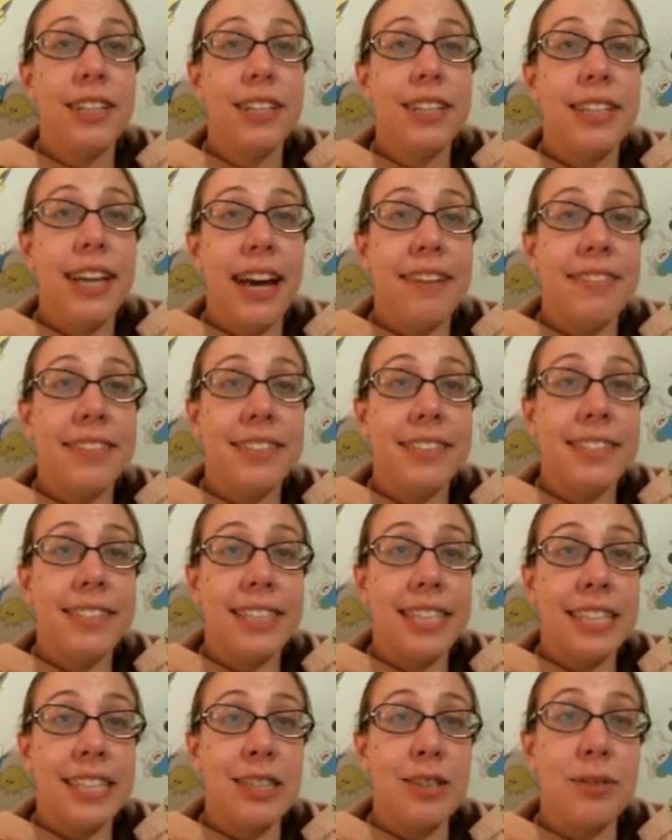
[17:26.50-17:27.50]
have it
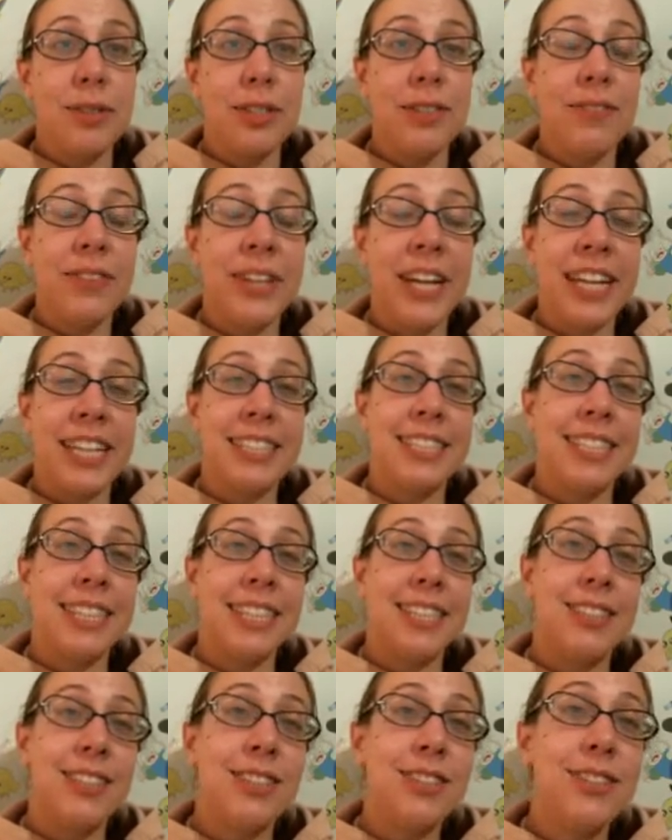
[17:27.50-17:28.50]
selected with the black
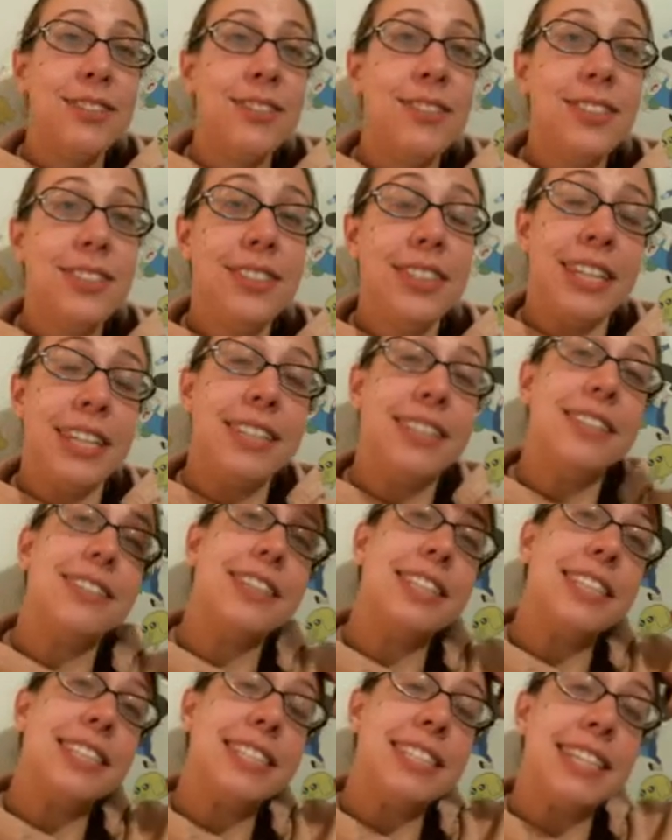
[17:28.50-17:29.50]
selection tool, and
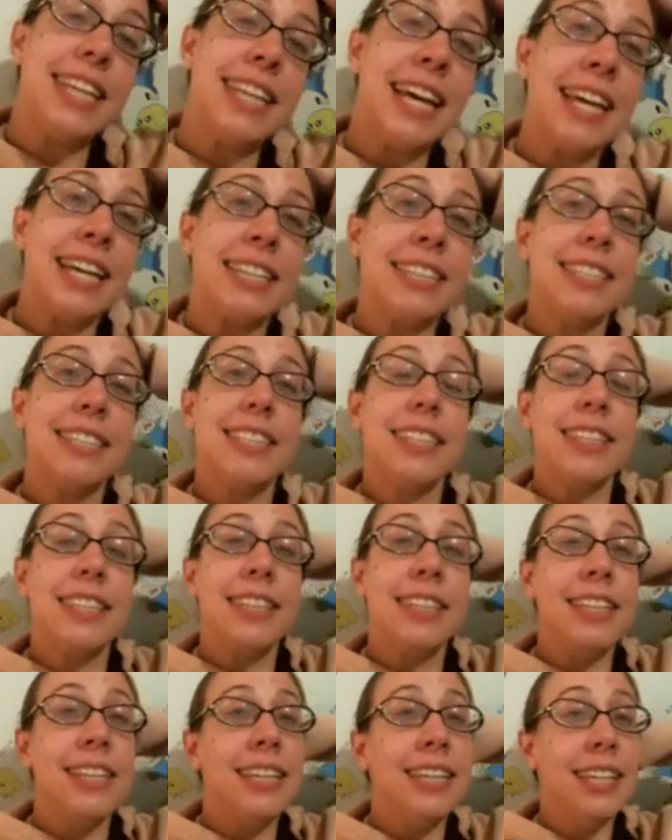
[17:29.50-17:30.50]
notice that
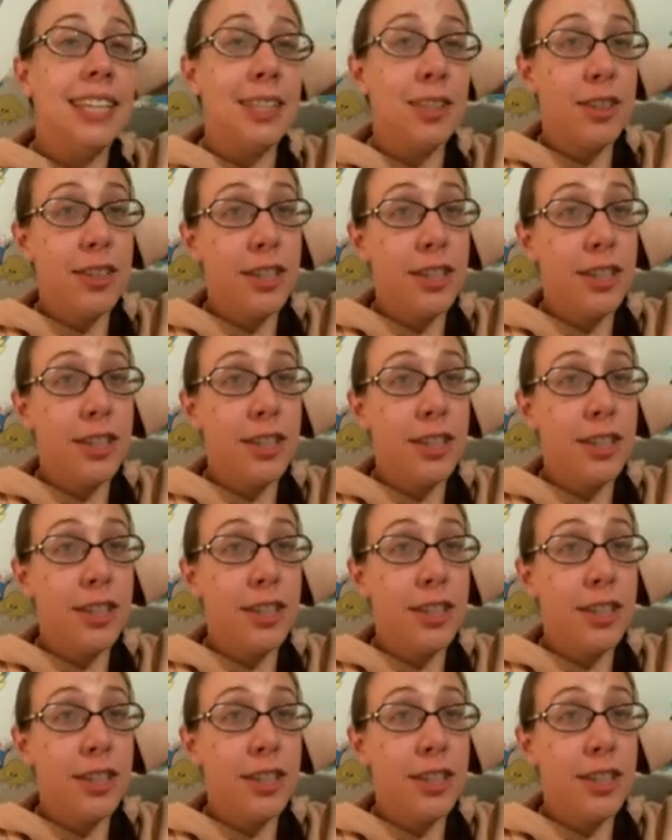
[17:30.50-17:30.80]
the